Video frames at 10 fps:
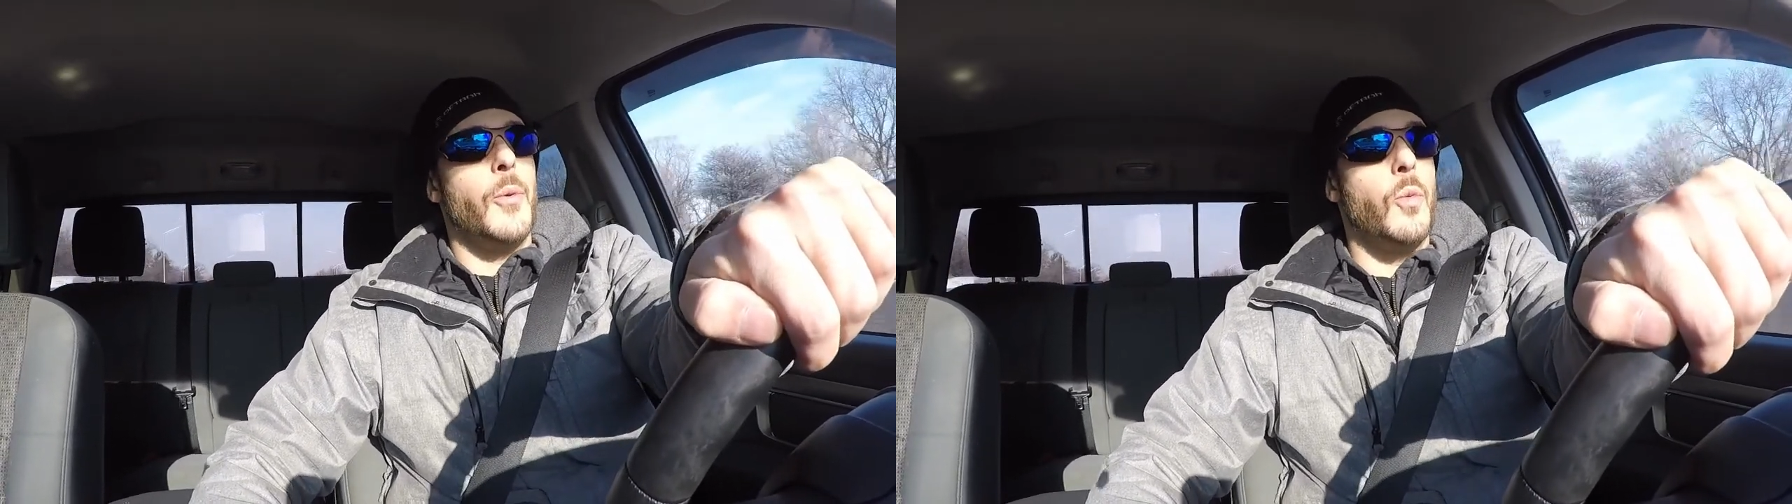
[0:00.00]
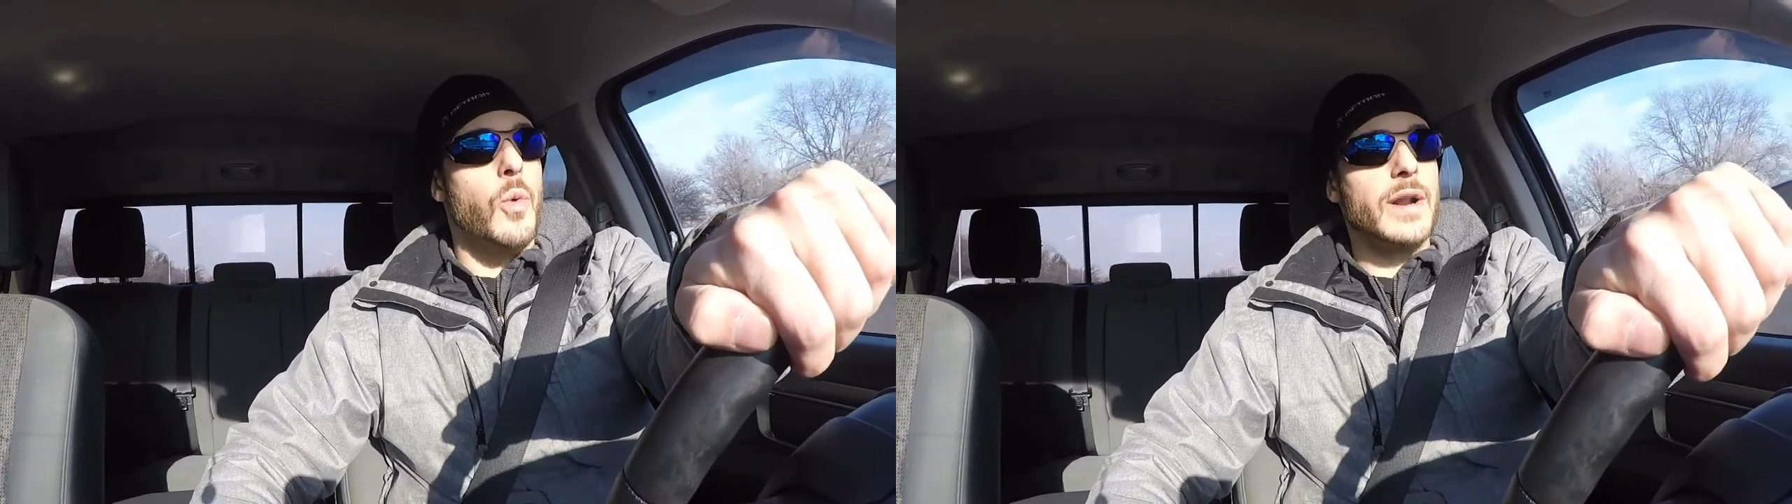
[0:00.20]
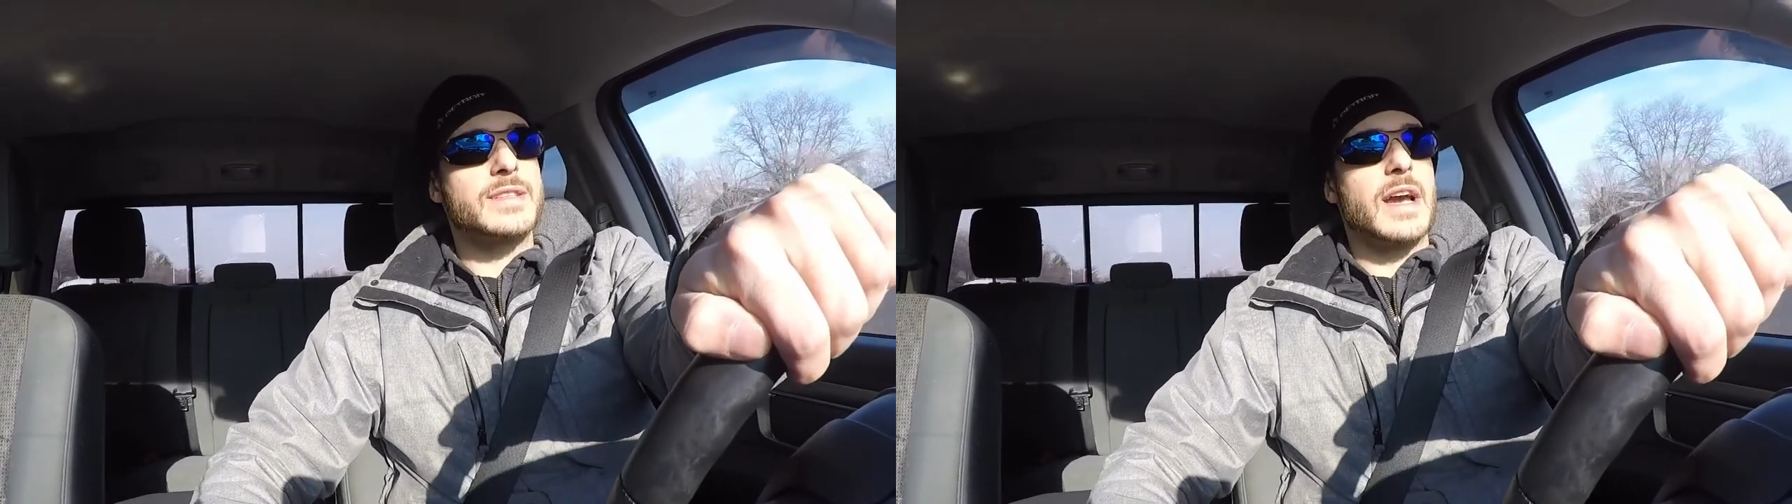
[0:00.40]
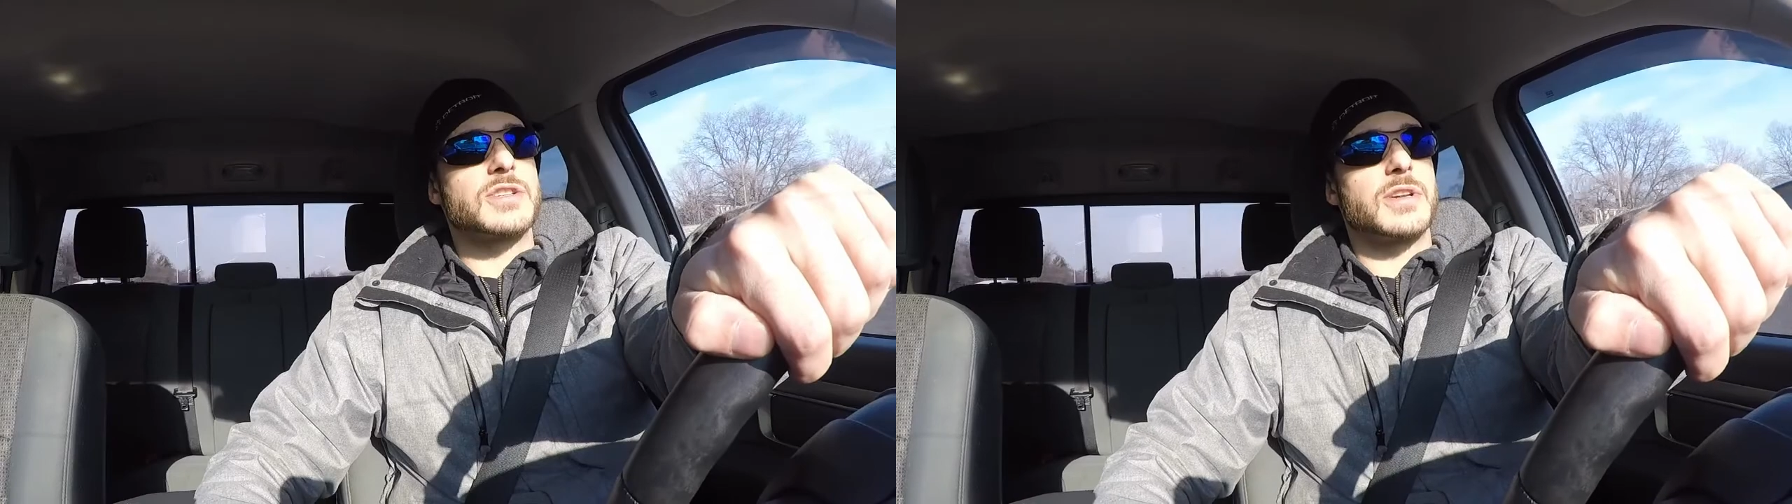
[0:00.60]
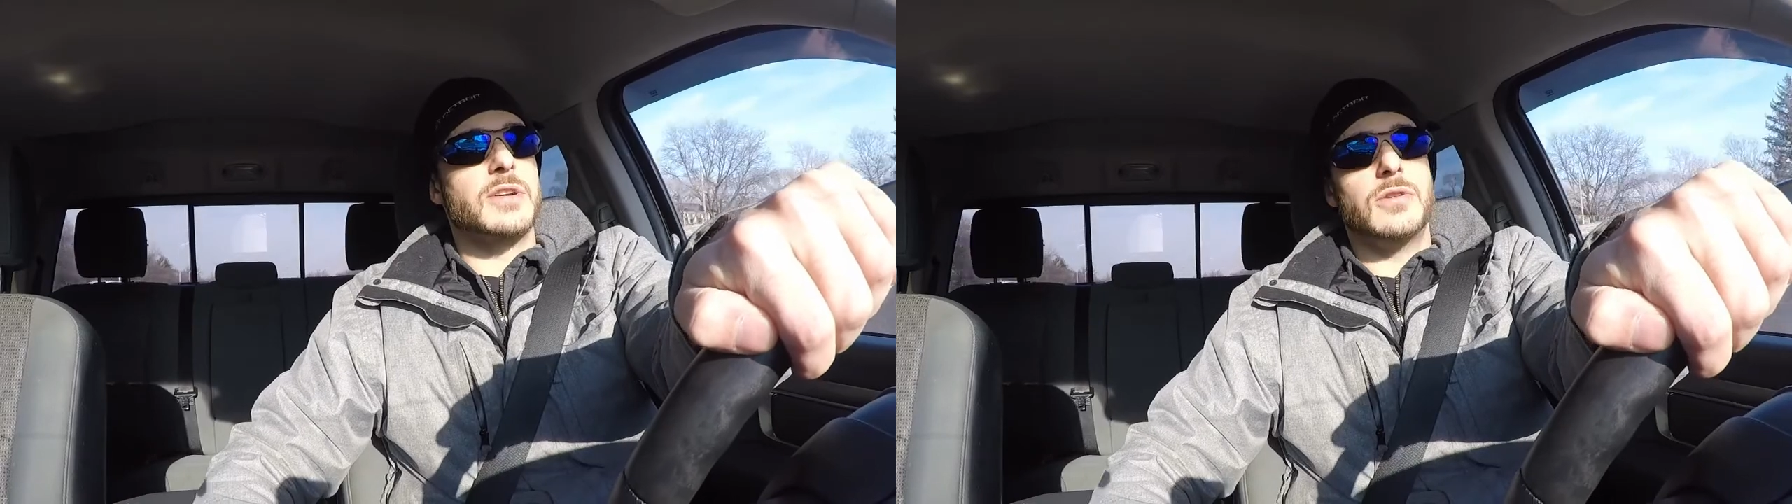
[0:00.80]
what it's
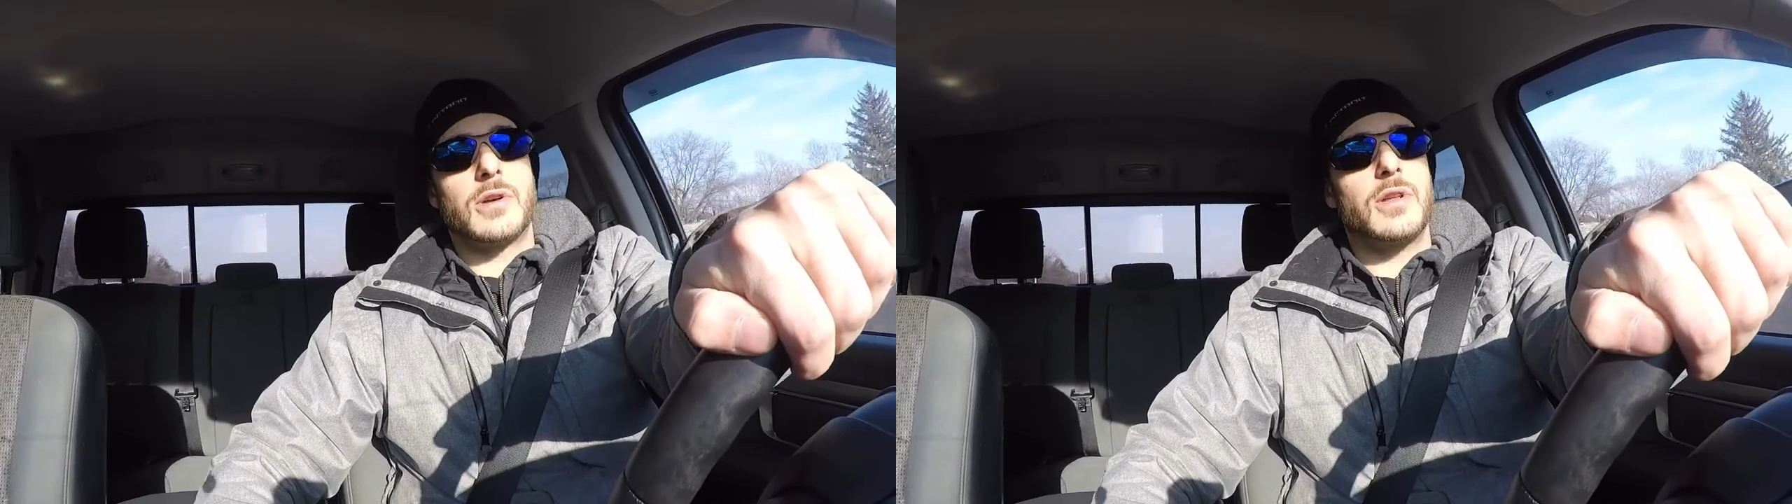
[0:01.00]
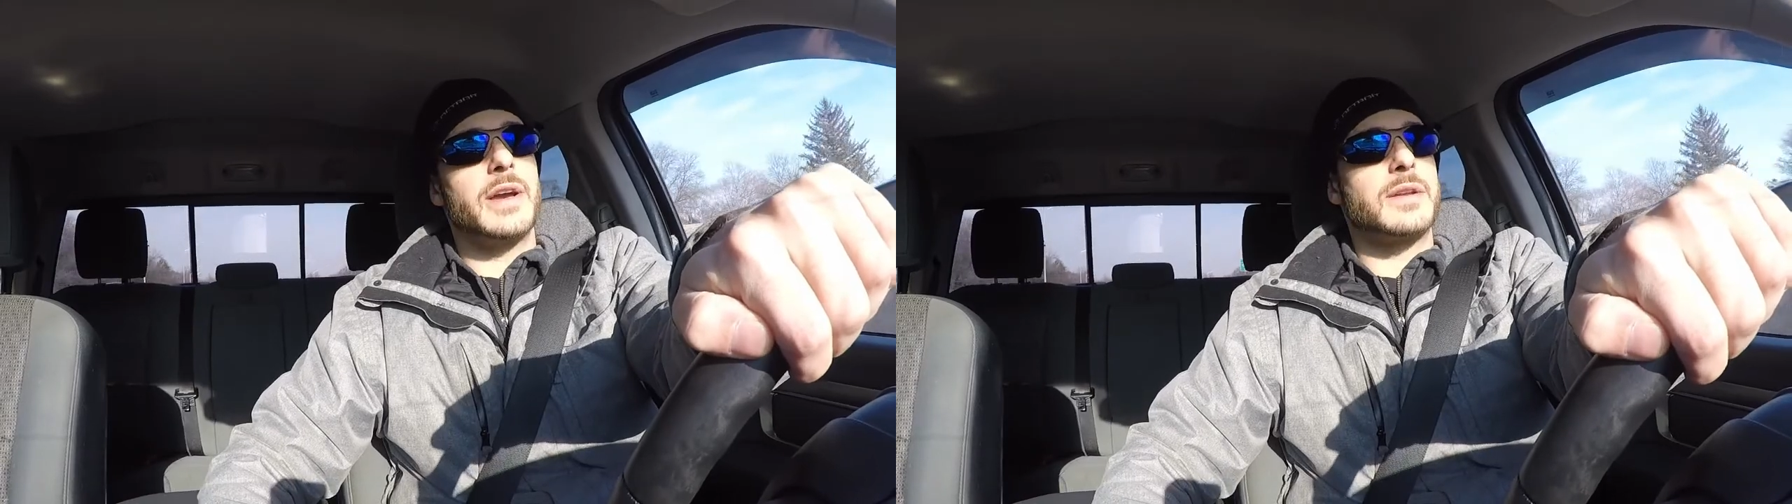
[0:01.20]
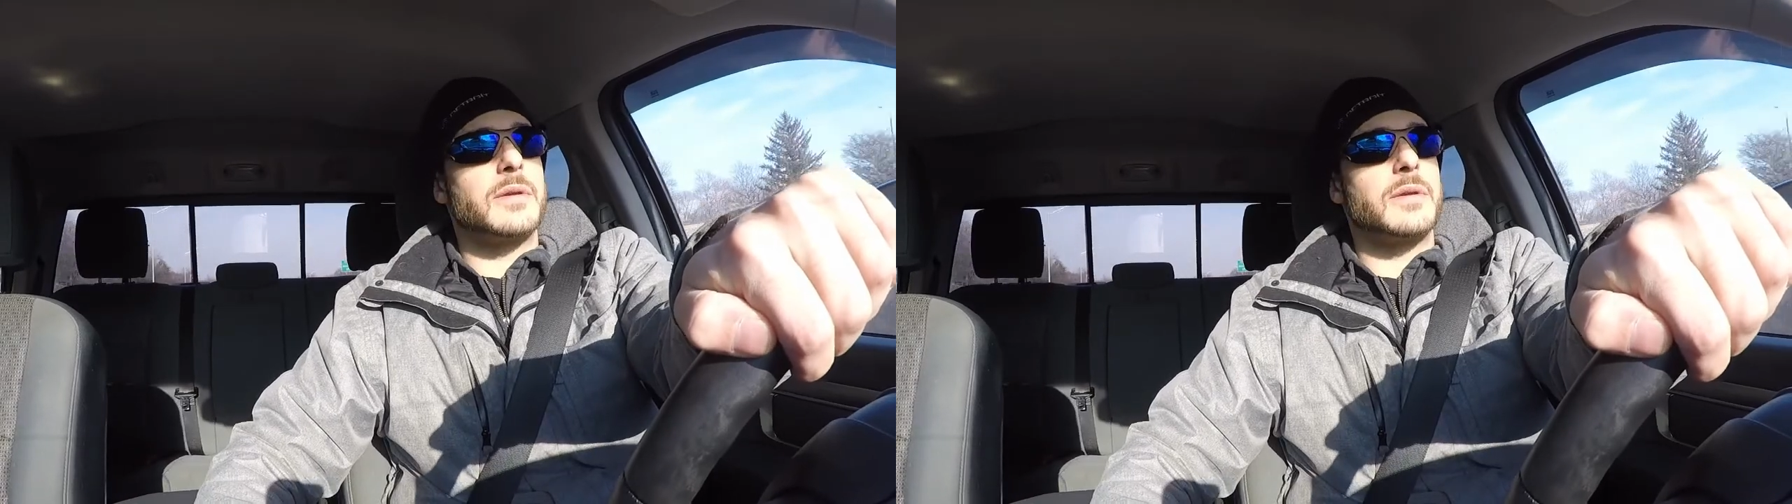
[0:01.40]
actually going to look like,